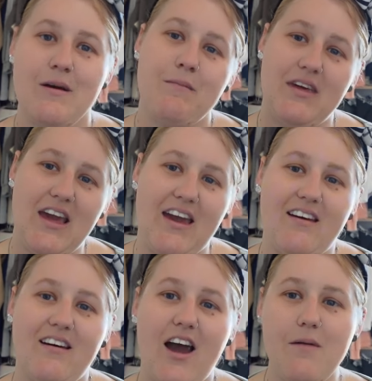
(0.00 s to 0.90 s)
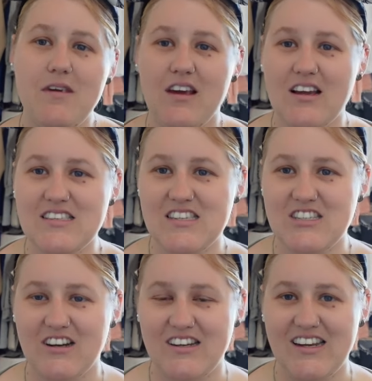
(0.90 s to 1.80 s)
But yeah, hope you guys
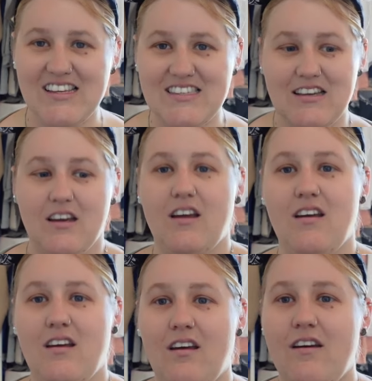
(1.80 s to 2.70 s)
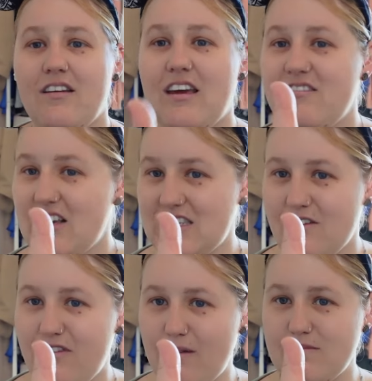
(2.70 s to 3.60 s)
enjoyed this. Give us a
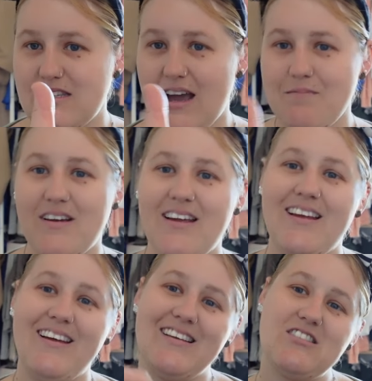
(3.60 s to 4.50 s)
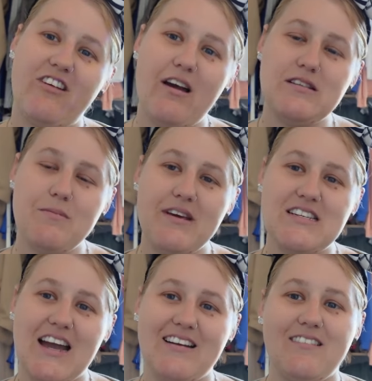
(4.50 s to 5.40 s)
thumbs up, subscribe to my
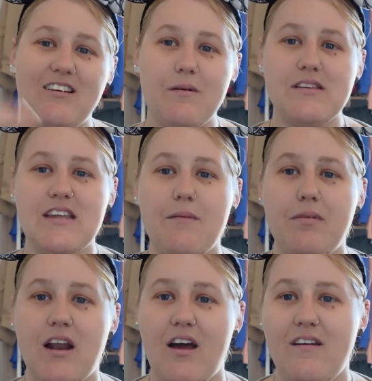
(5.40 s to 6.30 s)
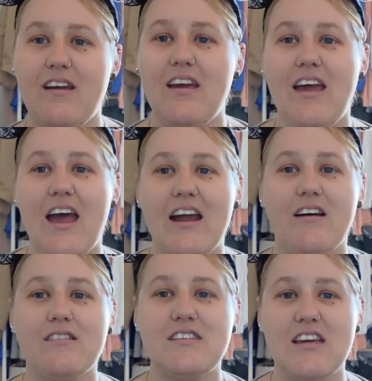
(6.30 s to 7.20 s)
channel, comment down below, and
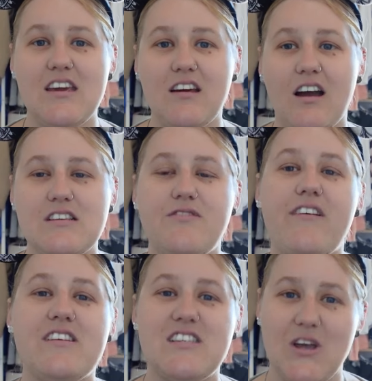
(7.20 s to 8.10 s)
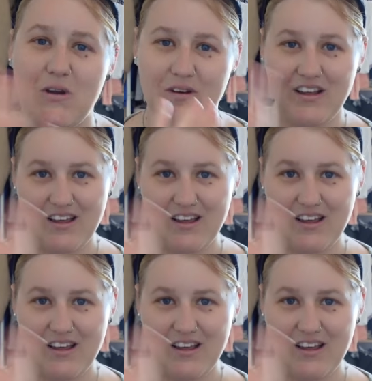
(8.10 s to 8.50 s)
I'll see you guys very soon.